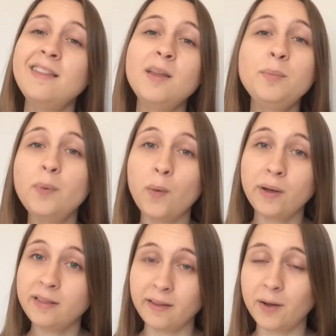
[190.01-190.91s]
The
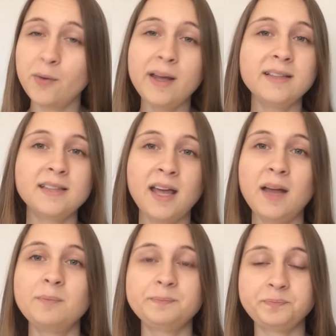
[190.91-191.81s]
point, though, is
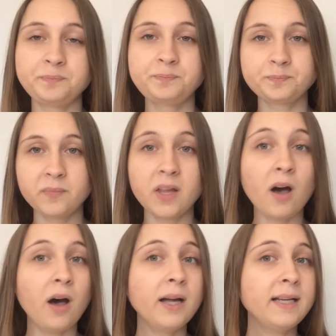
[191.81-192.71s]
that
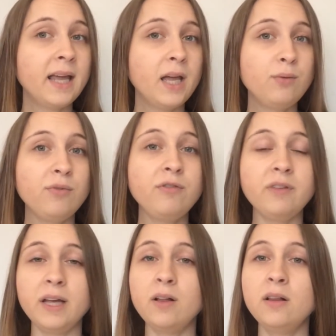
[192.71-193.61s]
God can
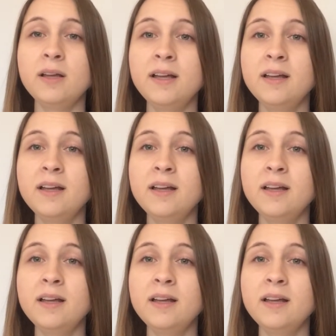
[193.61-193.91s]
reveal